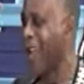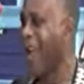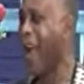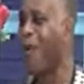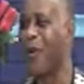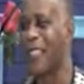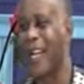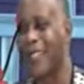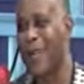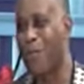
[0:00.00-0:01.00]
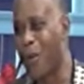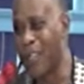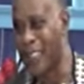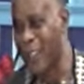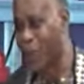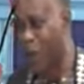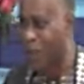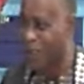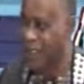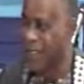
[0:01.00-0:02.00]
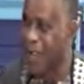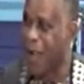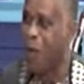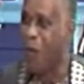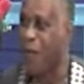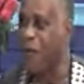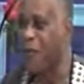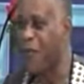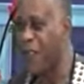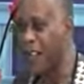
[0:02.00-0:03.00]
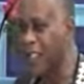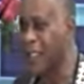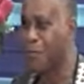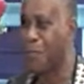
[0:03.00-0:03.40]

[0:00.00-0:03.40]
and we started blowing in tongues. When we finished